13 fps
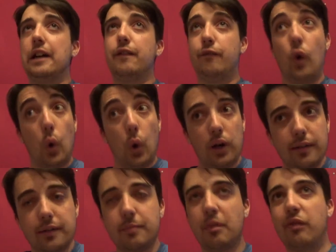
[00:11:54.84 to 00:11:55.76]
G4
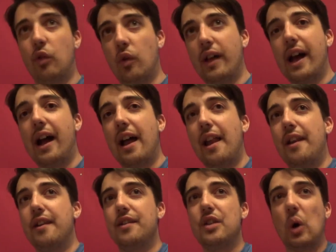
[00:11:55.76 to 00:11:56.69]
before that,
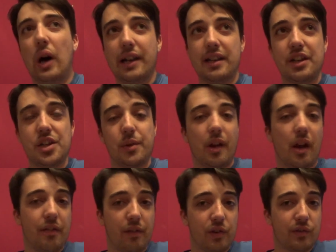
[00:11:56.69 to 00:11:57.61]
and not had an issue with
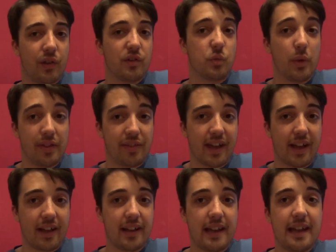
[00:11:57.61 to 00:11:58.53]
either of those phones with that.